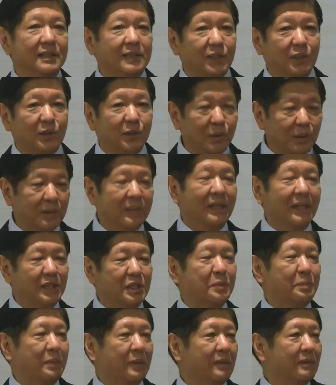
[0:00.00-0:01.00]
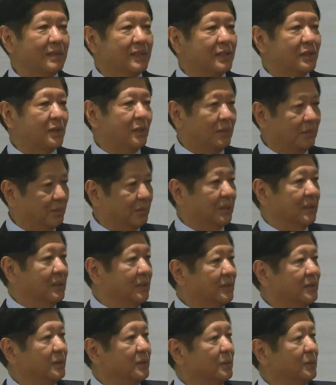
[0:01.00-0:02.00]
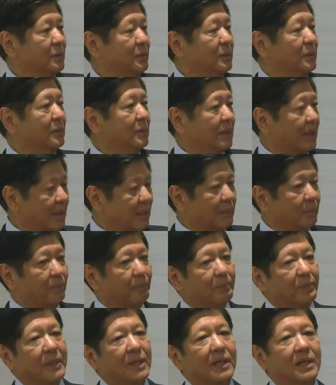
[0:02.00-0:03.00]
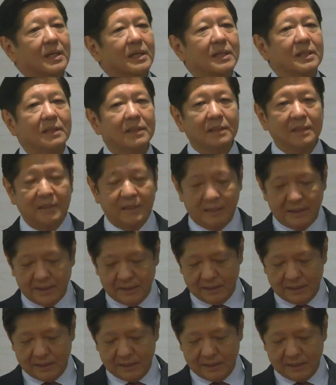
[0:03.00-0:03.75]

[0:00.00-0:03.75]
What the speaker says: good experience always to come and